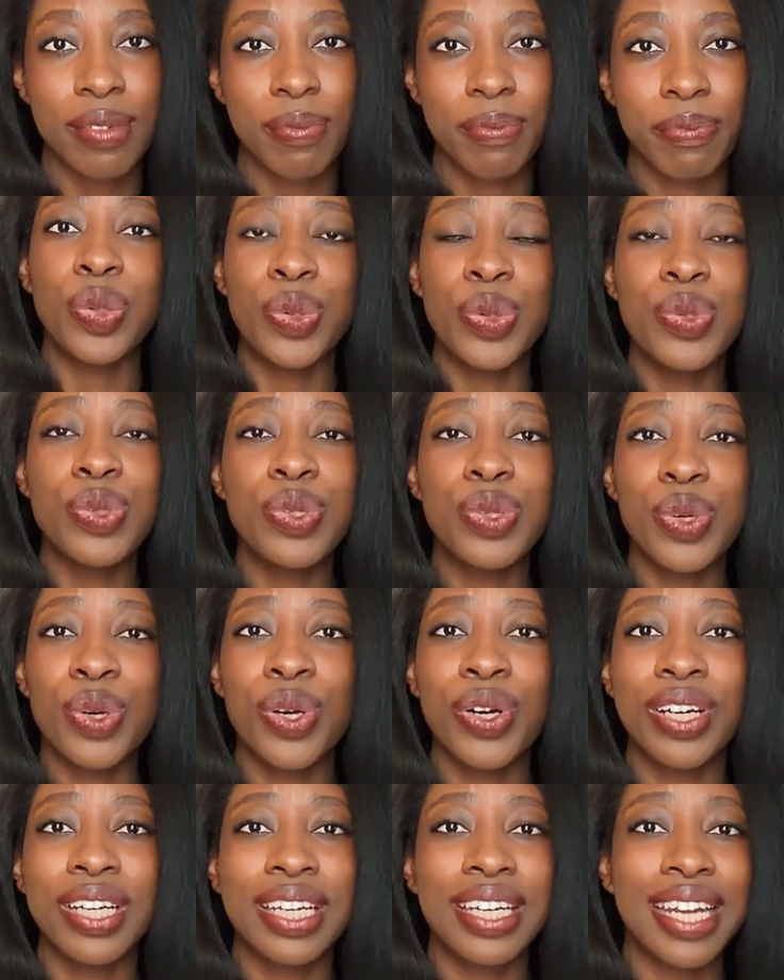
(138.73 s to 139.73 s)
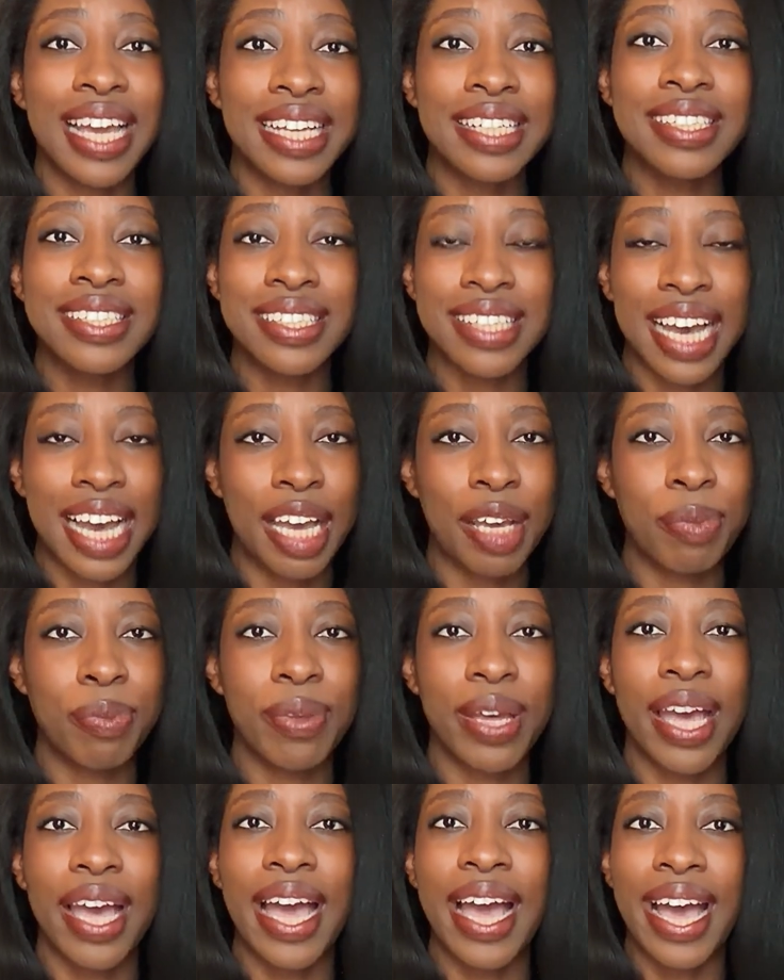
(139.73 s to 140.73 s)
Use your lunchtime
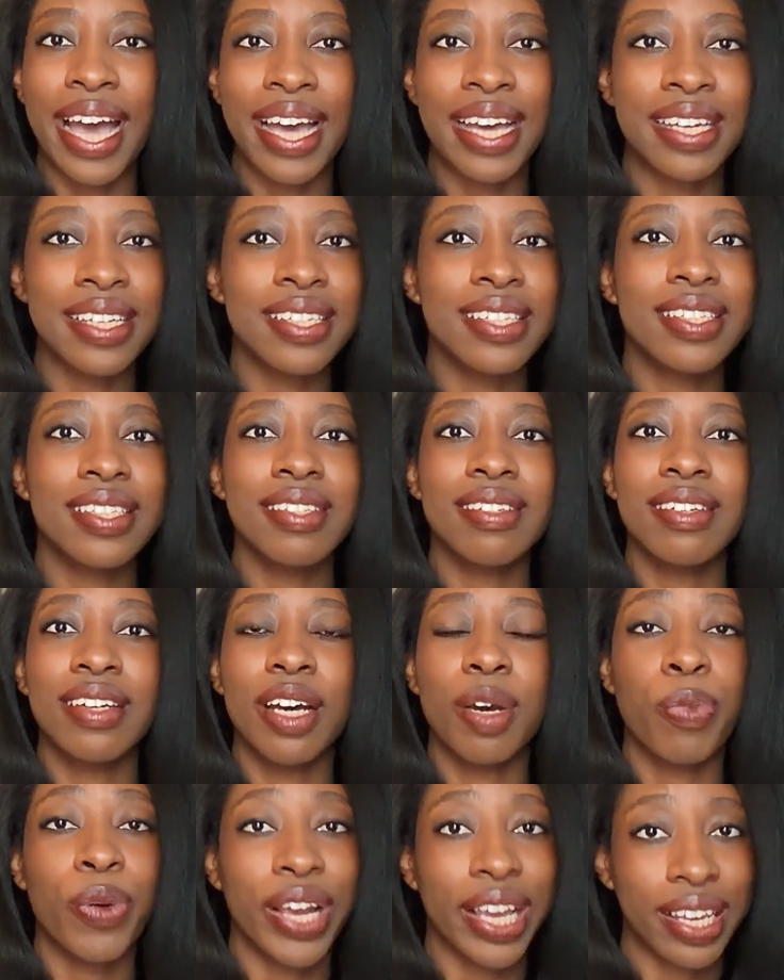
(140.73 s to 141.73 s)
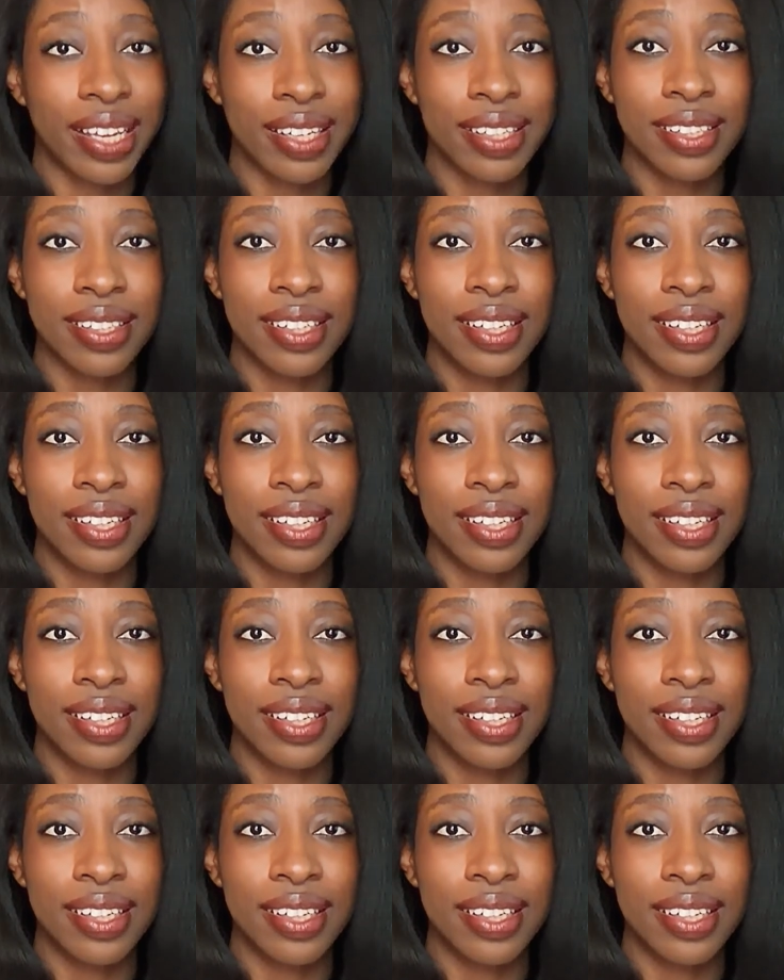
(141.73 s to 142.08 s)
as a break.